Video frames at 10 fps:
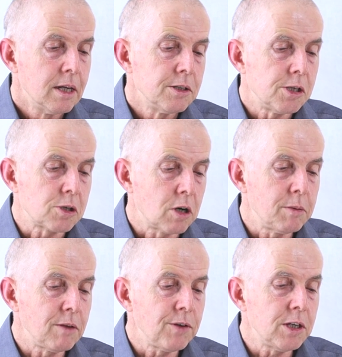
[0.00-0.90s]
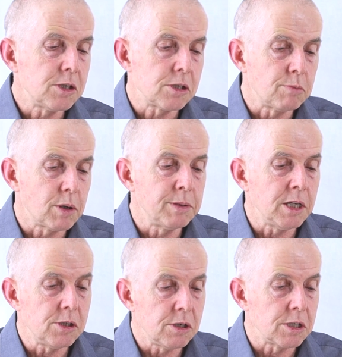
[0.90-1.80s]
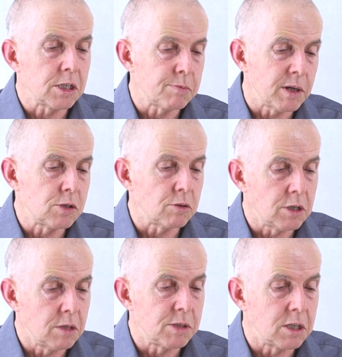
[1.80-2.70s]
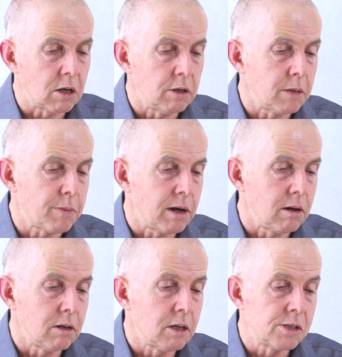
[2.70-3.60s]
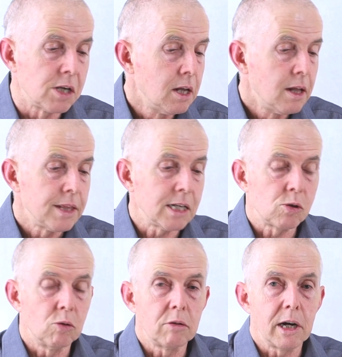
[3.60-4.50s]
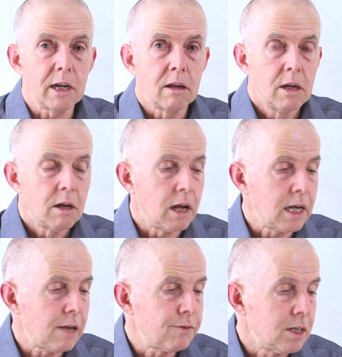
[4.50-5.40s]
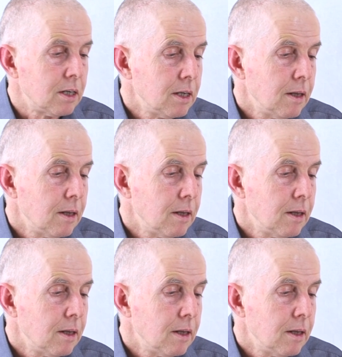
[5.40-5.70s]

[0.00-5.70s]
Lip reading: describing features and properties using spatial terms, including parallel lines. That's all great. I love it.